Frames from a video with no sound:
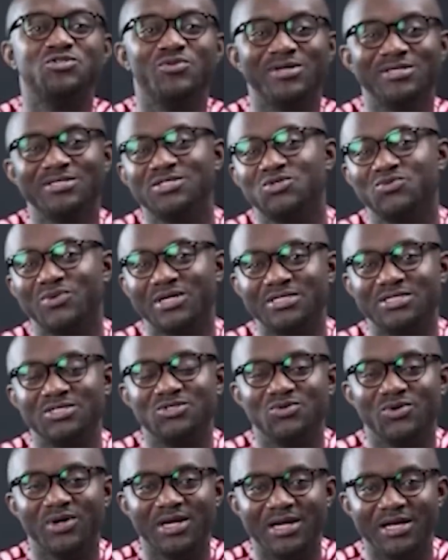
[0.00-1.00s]

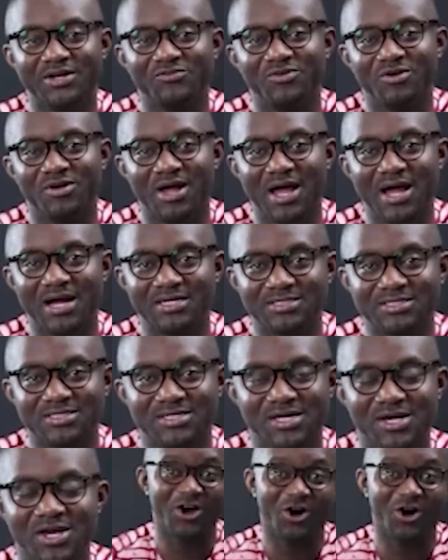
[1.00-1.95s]
2022 Electoral Act.